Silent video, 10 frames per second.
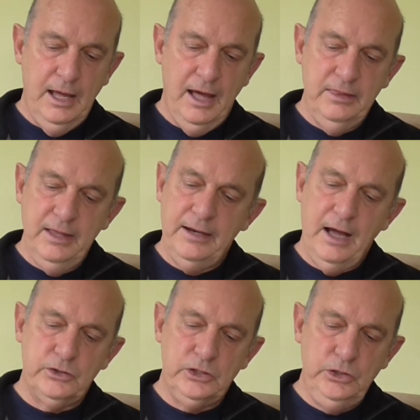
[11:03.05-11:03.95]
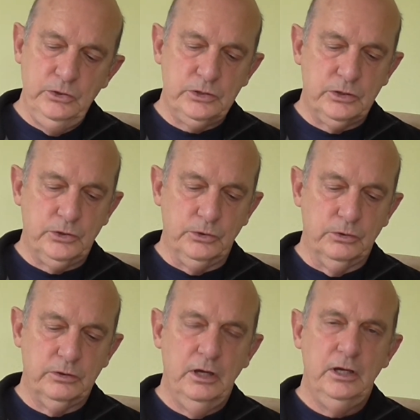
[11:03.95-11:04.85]
and then how to use the
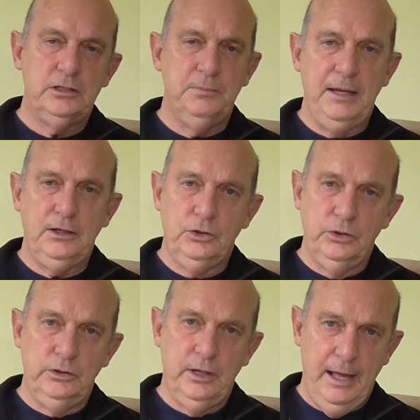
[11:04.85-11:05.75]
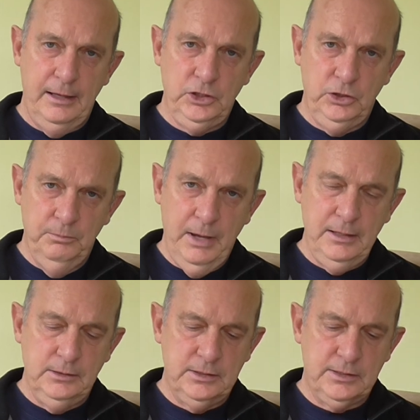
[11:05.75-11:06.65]
truth to make good and
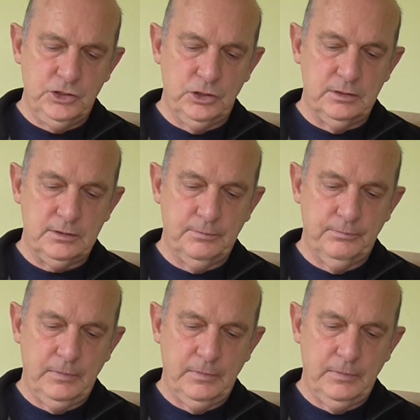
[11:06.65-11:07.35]
humane decisions.